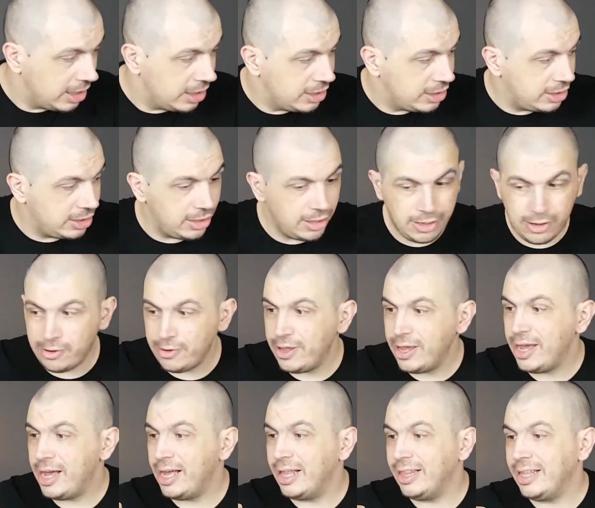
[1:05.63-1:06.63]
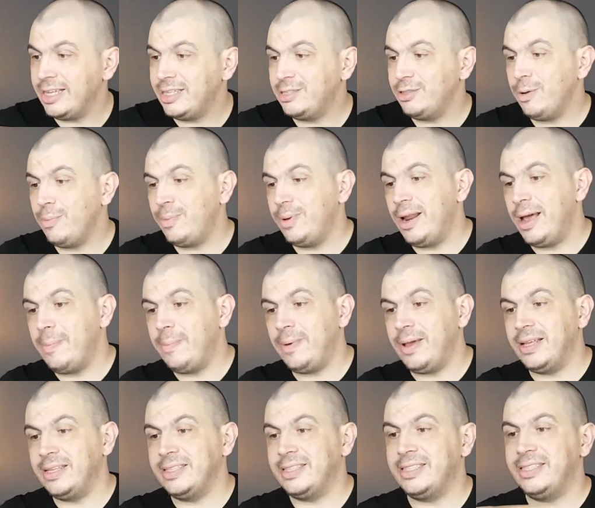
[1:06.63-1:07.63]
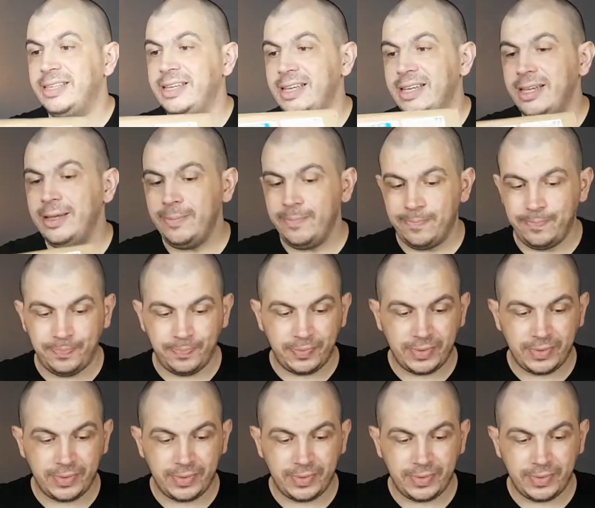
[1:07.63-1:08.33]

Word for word: So yeah, let's open up and see